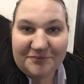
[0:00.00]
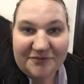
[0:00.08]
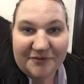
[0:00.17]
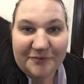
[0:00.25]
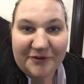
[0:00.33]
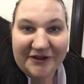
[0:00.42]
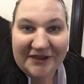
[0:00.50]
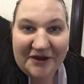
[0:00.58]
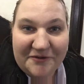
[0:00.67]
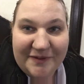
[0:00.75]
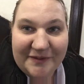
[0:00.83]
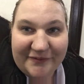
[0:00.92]
Some pretty
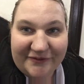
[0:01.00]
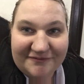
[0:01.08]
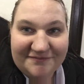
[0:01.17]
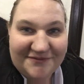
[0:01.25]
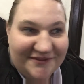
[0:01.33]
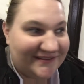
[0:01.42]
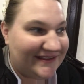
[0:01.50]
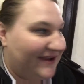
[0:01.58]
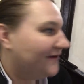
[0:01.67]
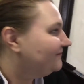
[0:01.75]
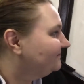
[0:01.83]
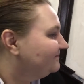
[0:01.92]
loud people just
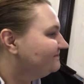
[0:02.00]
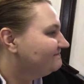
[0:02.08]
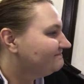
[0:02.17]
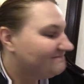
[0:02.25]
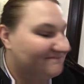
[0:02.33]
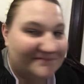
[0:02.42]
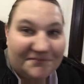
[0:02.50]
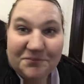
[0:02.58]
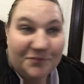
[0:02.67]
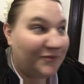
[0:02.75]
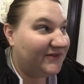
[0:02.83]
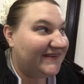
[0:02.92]
now.
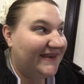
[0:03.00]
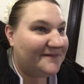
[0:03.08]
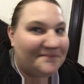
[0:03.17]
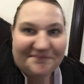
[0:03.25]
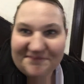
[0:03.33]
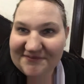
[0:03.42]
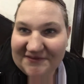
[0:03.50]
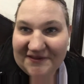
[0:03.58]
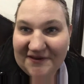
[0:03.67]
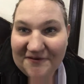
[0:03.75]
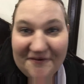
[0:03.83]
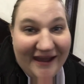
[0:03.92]
What's up?
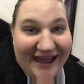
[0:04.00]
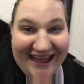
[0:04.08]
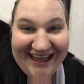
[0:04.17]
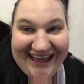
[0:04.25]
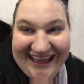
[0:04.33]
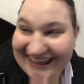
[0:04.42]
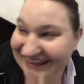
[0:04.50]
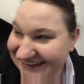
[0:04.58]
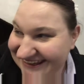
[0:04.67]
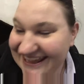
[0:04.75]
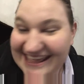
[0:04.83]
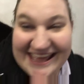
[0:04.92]
So I
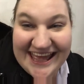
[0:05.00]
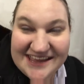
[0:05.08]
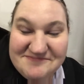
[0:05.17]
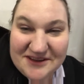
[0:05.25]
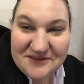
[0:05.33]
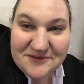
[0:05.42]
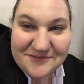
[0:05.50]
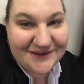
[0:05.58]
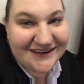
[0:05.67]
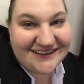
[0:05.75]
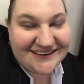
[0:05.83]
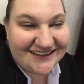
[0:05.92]
am done with
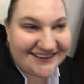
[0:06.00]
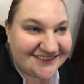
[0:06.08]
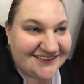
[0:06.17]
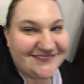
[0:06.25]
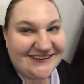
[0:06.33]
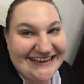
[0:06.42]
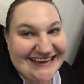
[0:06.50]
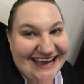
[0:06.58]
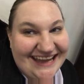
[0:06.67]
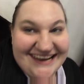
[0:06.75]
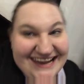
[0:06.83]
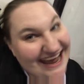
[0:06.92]
work and it's the
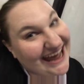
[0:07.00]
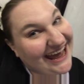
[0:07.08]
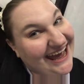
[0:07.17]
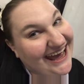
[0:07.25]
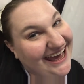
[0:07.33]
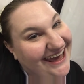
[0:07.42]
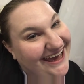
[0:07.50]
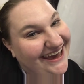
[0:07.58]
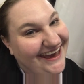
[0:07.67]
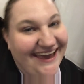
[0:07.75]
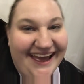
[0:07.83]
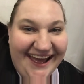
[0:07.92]
weekend.
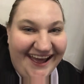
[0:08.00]
Yay!